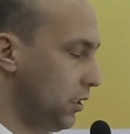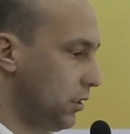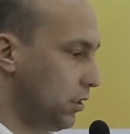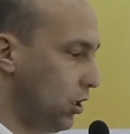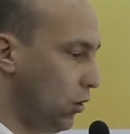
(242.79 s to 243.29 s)

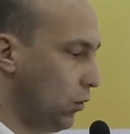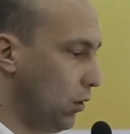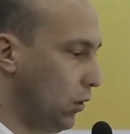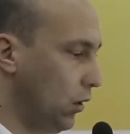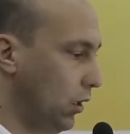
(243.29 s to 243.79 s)

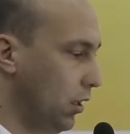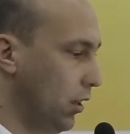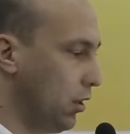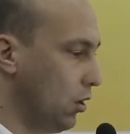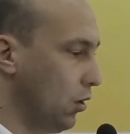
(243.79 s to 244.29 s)
So
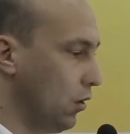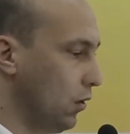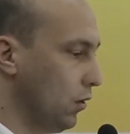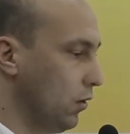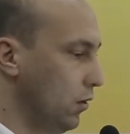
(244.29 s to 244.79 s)

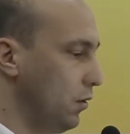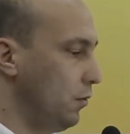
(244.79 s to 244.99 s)
the